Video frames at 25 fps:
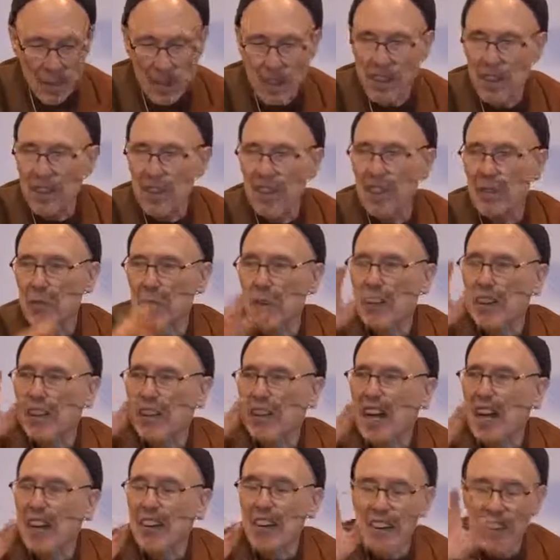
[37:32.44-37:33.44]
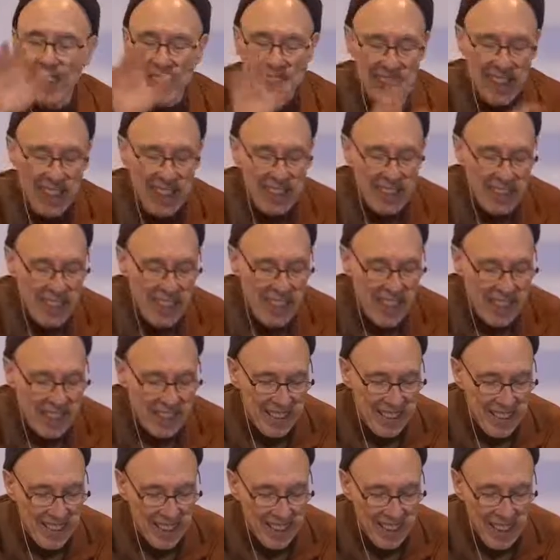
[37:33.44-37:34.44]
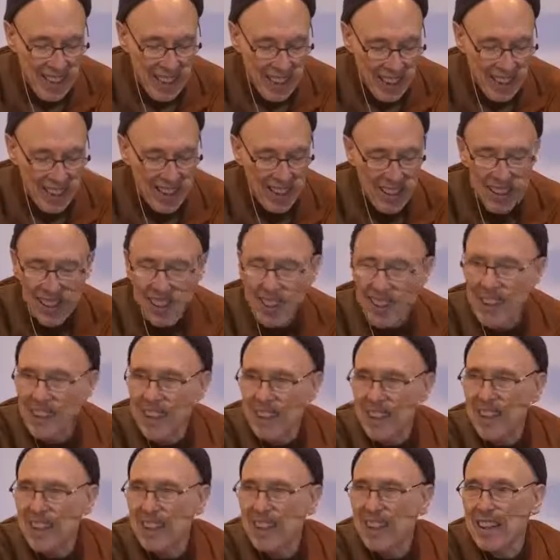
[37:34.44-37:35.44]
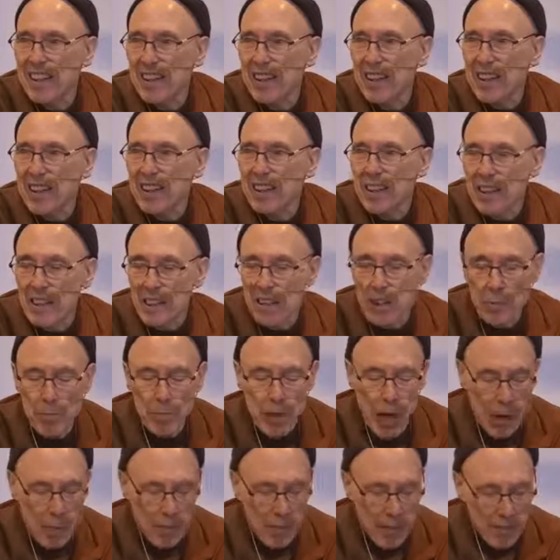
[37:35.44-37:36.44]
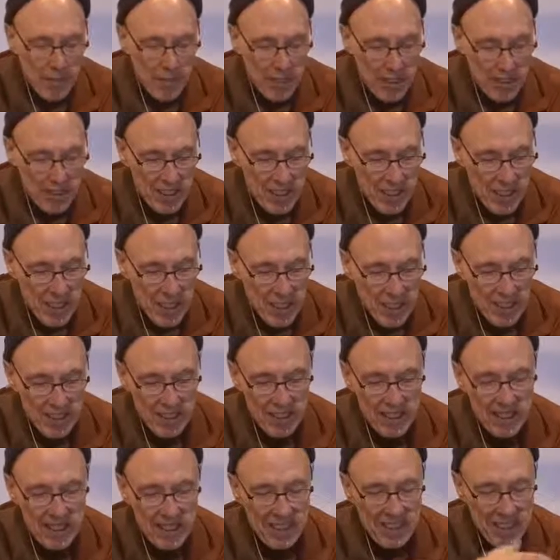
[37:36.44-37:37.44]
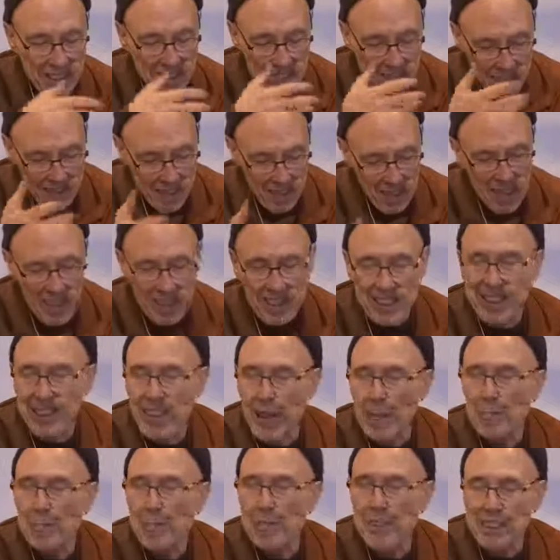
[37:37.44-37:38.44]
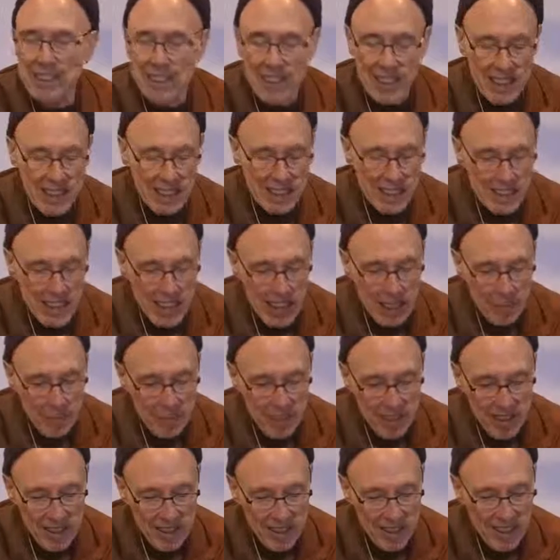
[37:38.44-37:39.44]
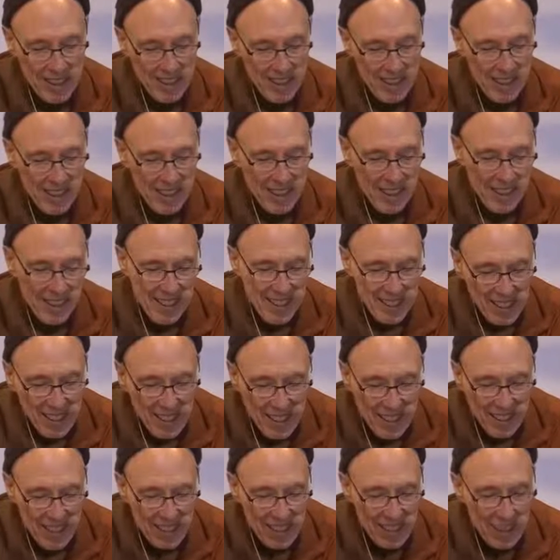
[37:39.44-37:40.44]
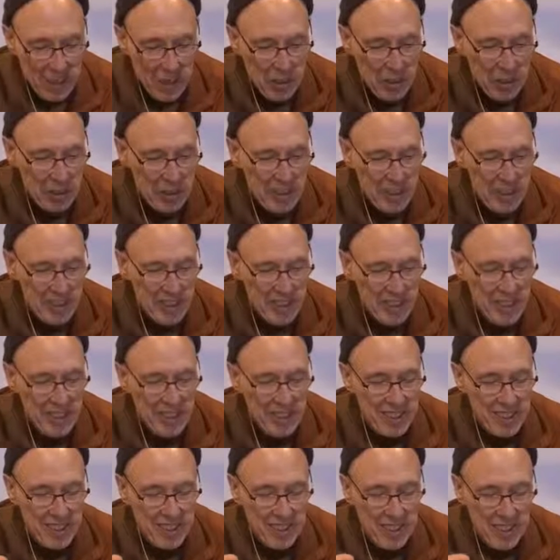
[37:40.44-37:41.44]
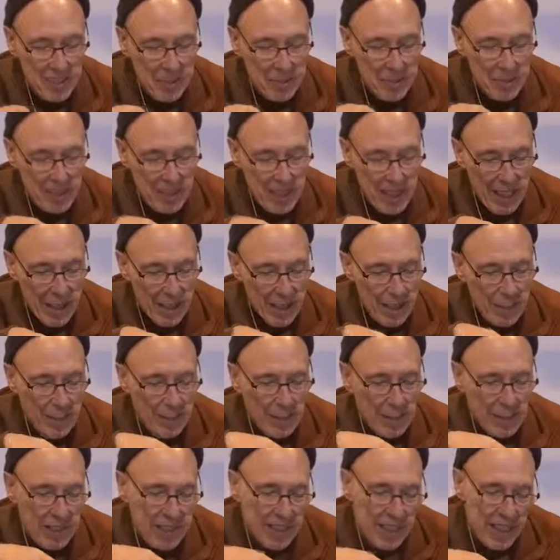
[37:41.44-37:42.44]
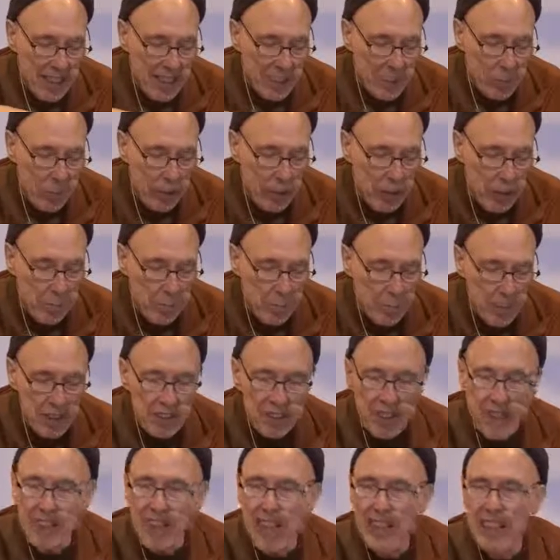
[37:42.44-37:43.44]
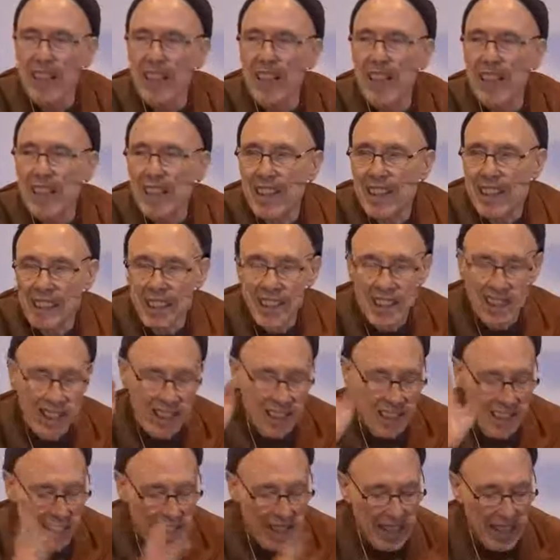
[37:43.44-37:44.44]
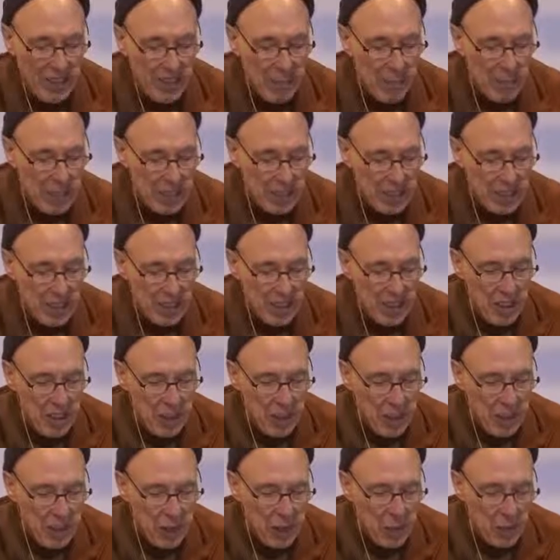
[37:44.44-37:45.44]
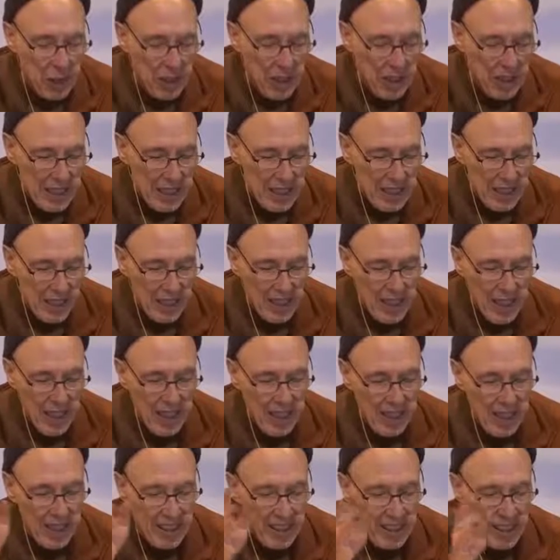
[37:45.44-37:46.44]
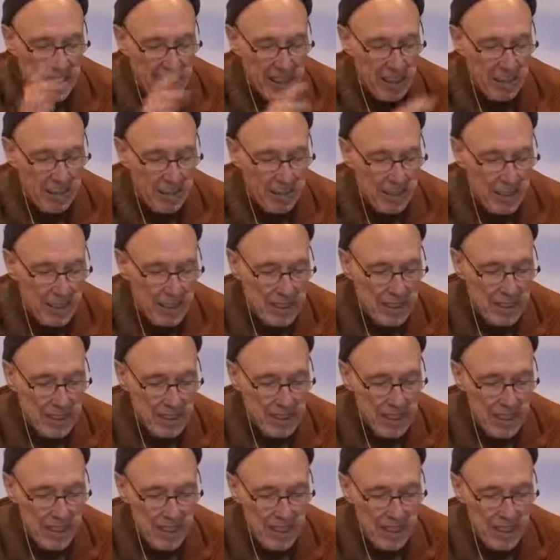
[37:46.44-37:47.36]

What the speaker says: Okay, when Ananda says that, then the Brahman Vasikara accepts his statement, then excuses himself and says, we are busy, I have much to do, then he leaves.